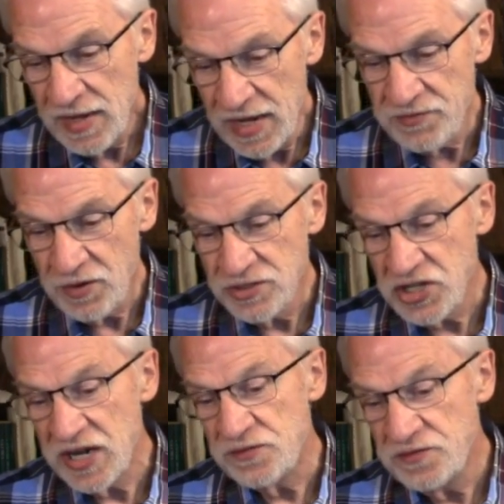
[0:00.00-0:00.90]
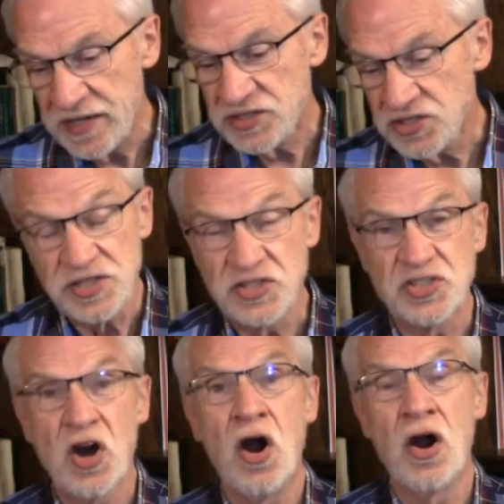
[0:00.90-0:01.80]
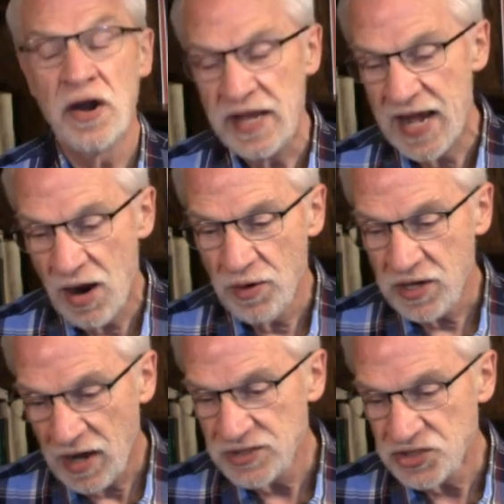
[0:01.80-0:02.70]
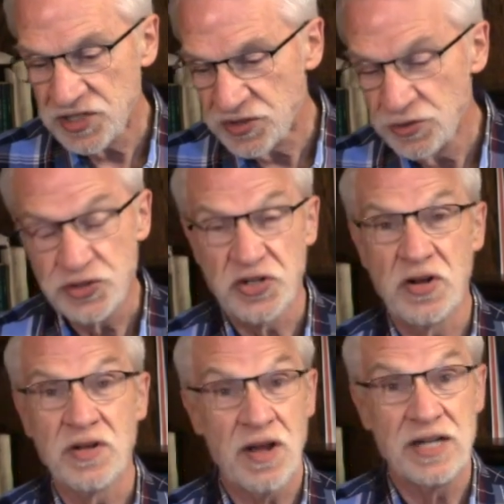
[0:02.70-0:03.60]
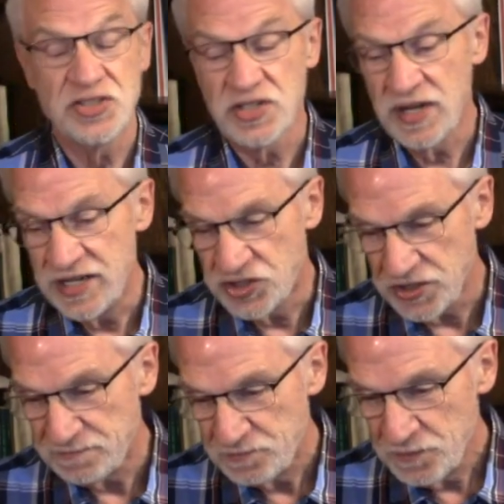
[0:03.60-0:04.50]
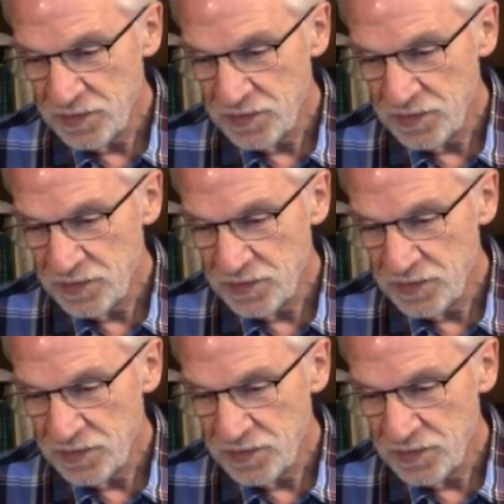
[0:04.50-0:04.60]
"If there is any fixed star in our constitutional constellation,